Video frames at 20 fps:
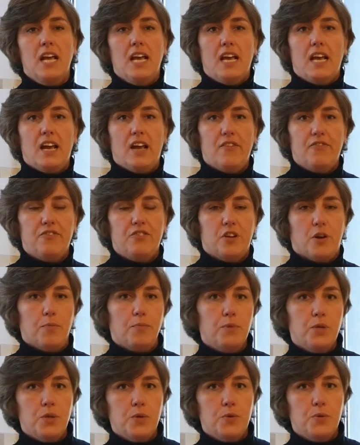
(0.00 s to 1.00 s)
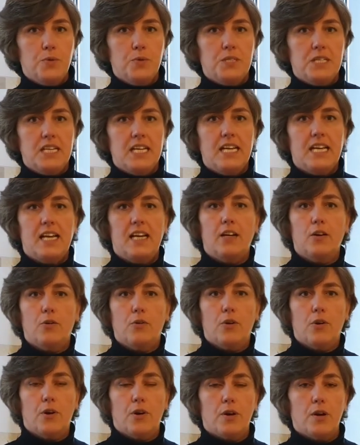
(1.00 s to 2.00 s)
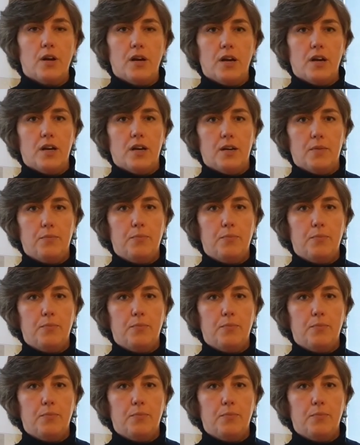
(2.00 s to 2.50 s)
have some music or a